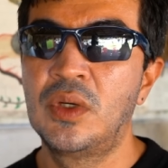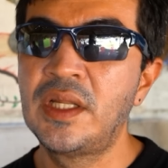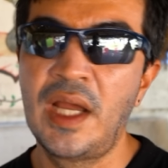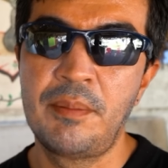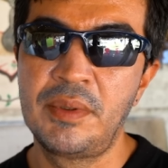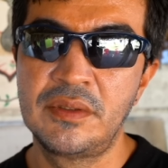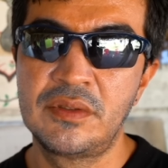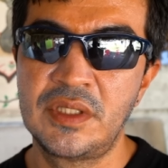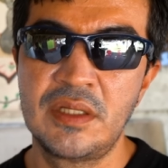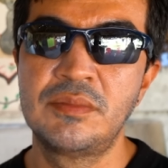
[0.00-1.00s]
happened
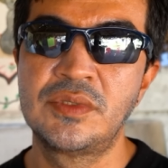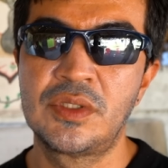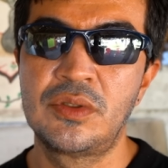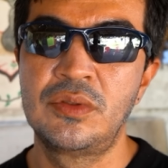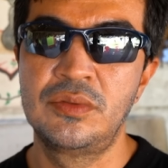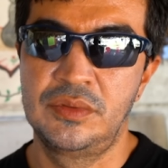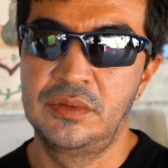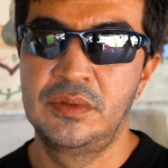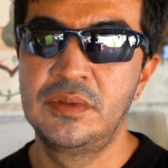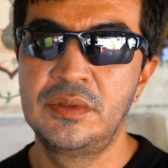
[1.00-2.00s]
to them. So
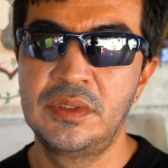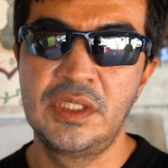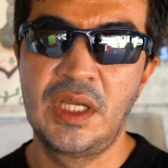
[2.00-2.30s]
we